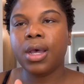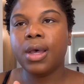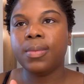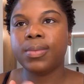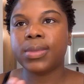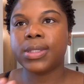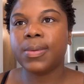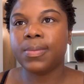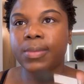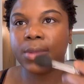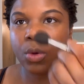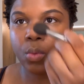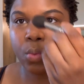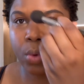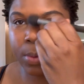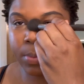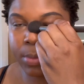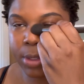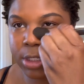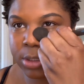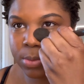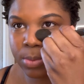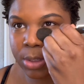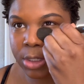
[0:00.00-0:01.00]
some of the
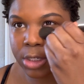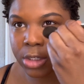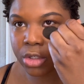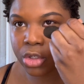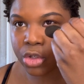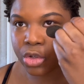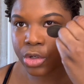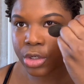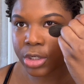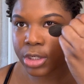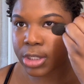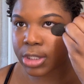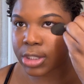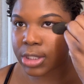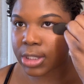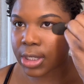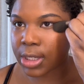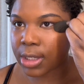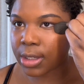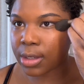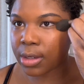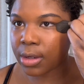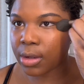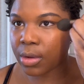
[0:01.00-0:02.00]
women's ministries,
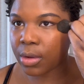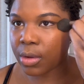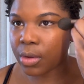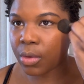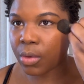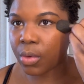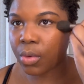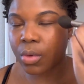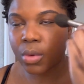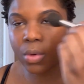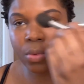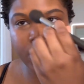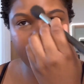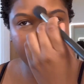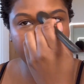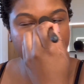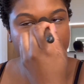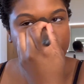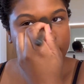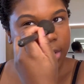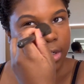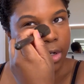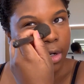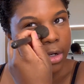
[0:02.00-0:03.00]
and we
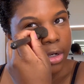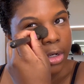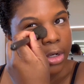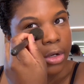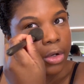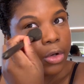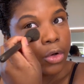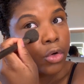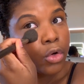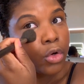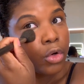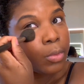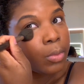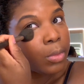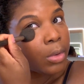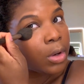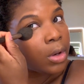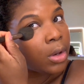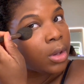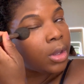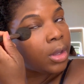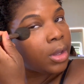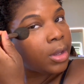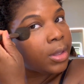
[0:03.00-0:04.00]
just started a group
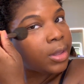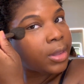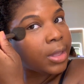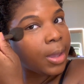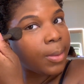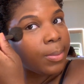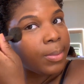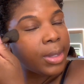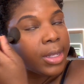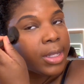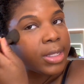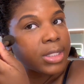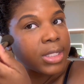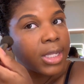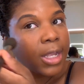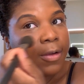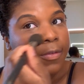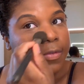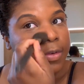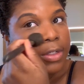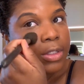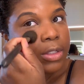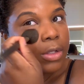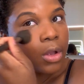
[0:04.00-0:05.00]
that meets
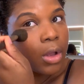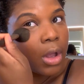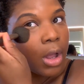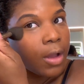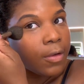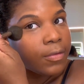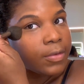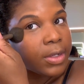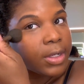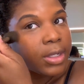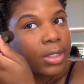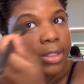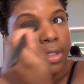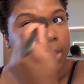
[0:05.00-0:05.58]
every so often.